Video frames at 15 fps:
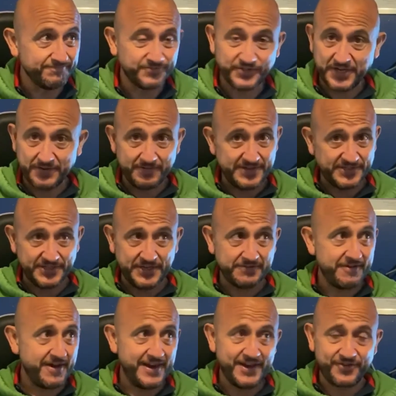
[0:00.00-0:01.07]
generating your
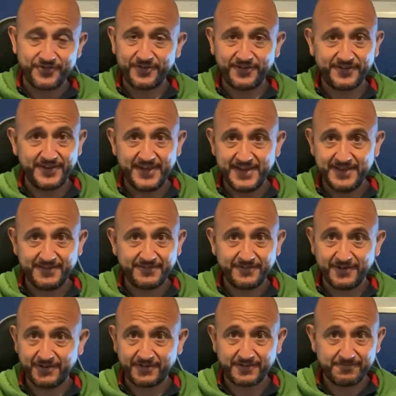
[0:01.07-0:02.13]
own electricity is
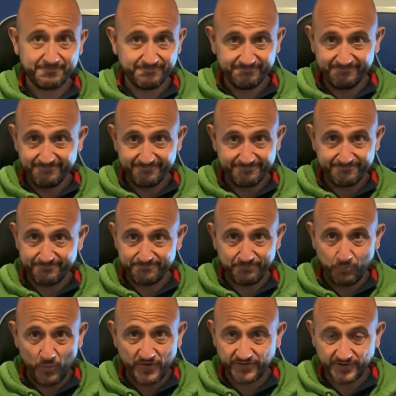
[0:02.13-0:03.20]
just
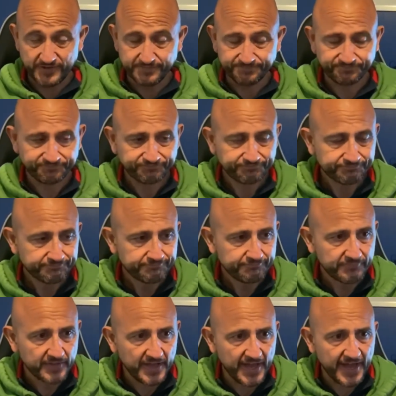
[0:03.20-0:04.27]
wizard.
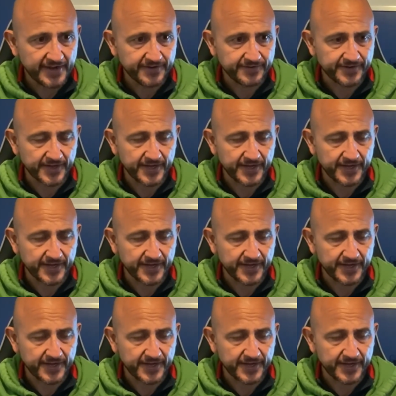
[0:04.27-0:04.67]
And